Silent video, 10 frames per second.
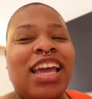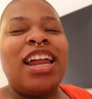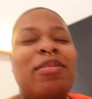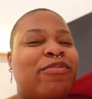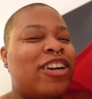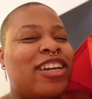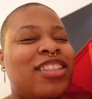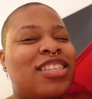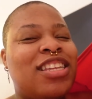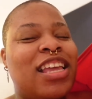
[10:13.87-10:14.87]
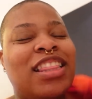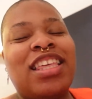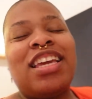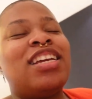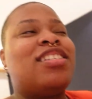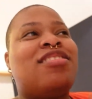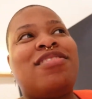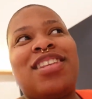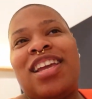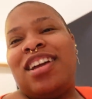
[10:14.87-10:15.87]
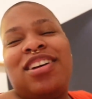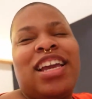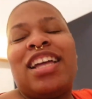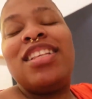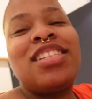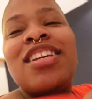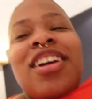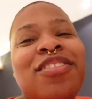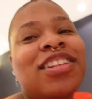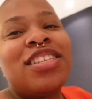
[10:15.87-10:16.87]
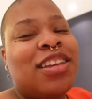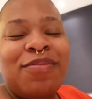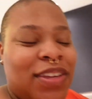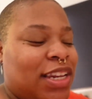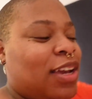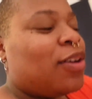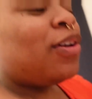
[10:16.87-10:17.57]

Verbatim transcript: And I'm wearing the same thing, so I was like, oh yeah, this can go in the same video.